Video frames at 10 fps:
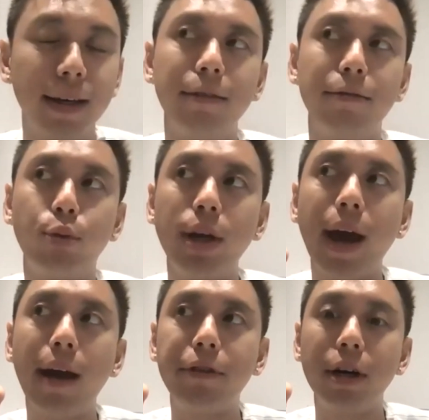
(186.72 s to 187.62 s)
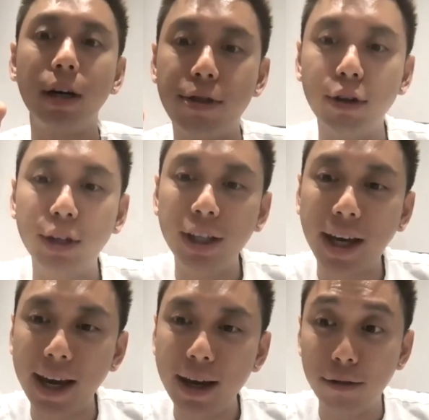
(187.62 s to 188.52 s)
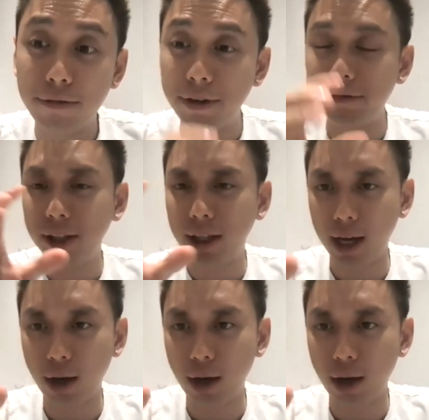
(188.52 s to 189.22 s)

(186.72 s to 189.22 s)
if we have a 30K or 50K